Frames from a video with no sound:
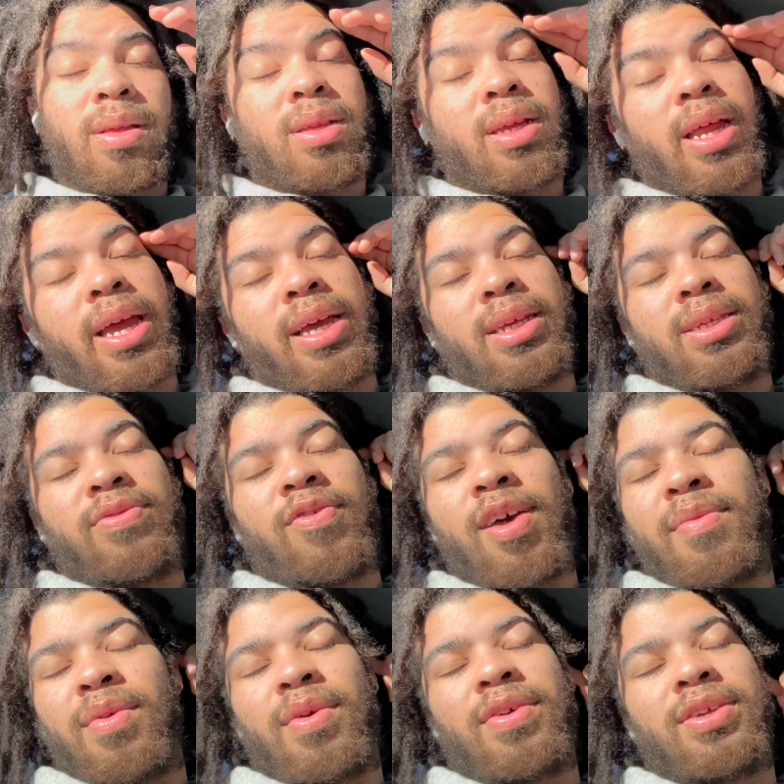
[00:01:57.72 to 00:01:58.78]
Today is
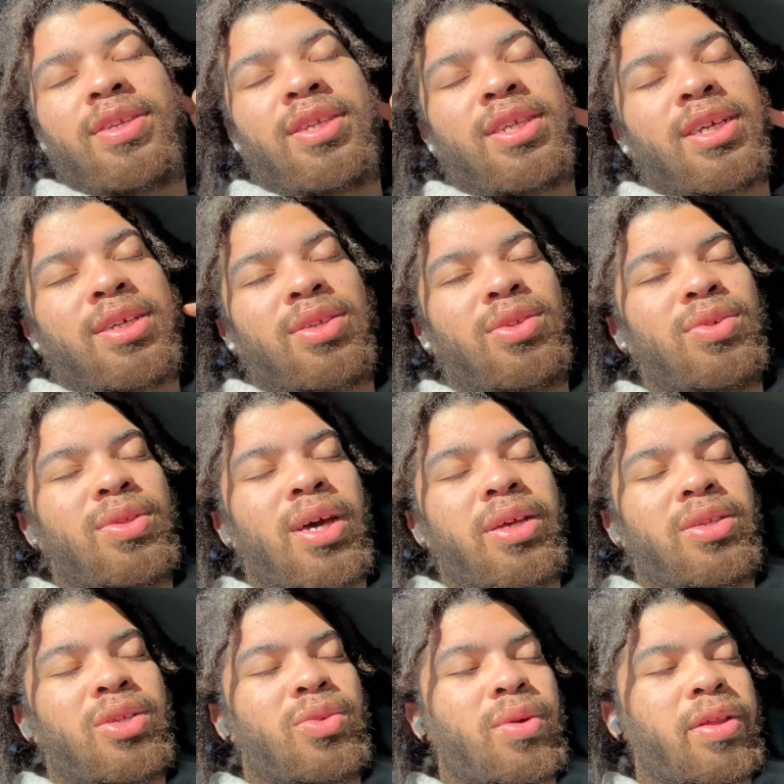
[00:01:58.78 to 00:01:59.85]
February 6,
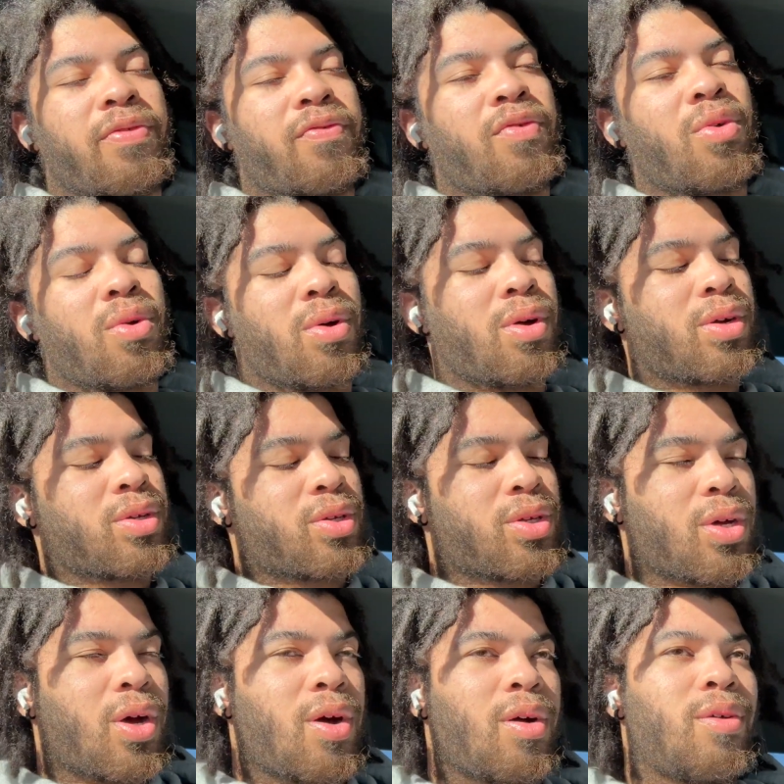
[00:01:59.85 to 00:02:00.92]
2024.
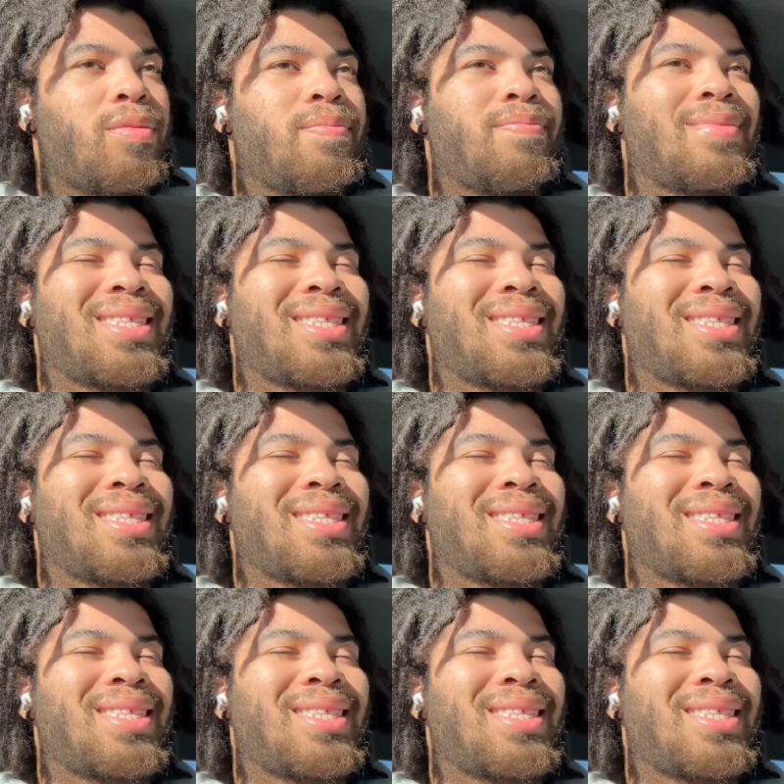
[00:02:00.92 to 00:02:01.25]
So